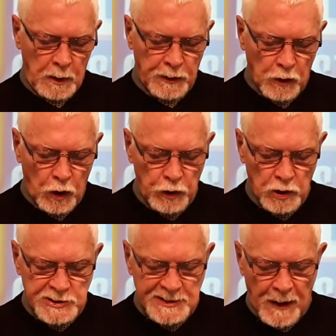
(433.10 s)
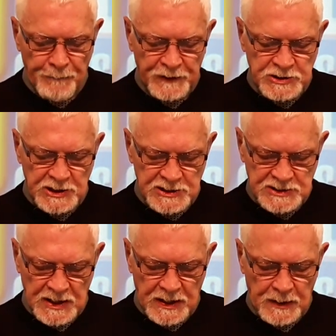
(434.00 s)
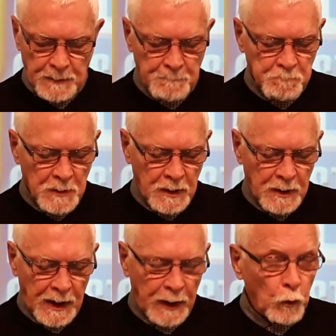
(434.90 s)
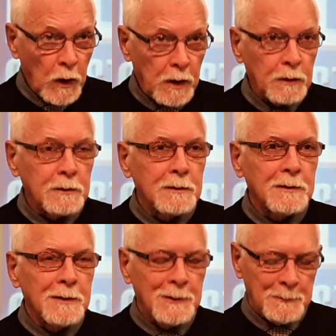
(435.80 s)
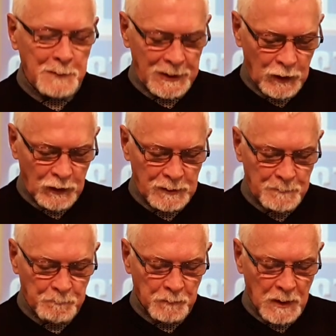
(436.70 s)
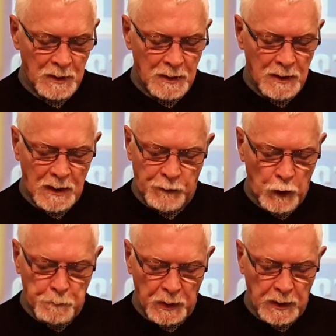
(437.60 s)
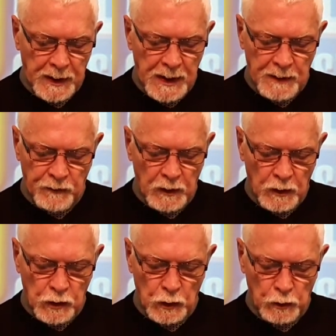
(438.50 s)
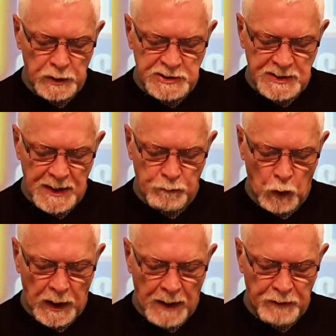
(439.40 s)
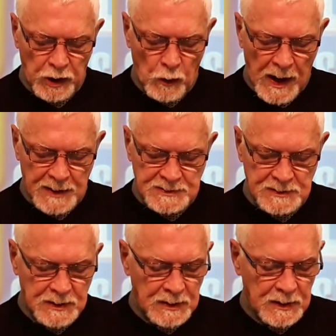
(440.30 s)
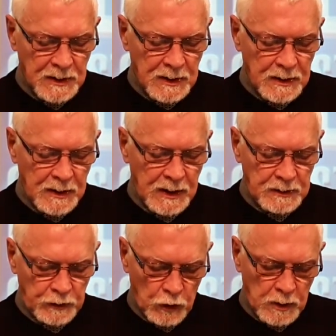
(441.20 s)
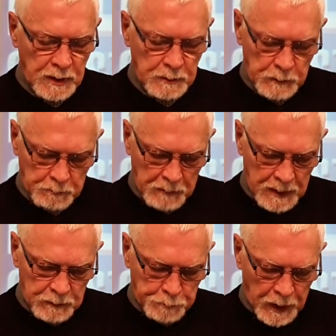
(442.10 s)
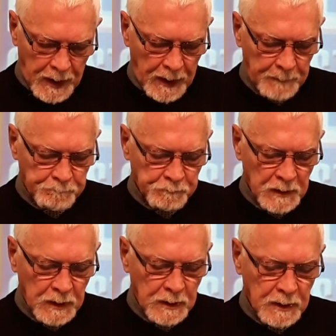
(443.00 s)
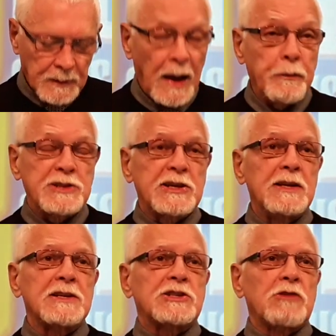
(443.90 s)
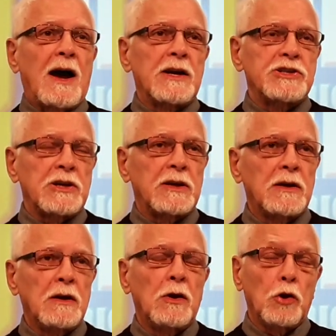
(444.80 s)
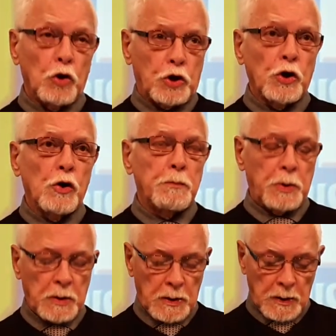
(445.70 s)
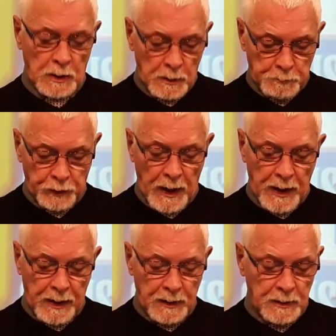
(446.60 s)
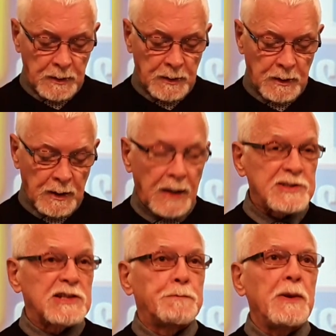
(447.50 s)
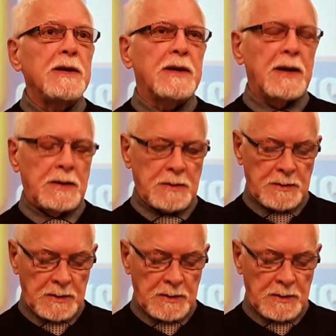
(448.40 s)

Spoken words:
throw yourself into the sea, and it will be done. If you believe, you will receive whatever you ask in prayer. There we see the strategy. Look up, pray, and speak it.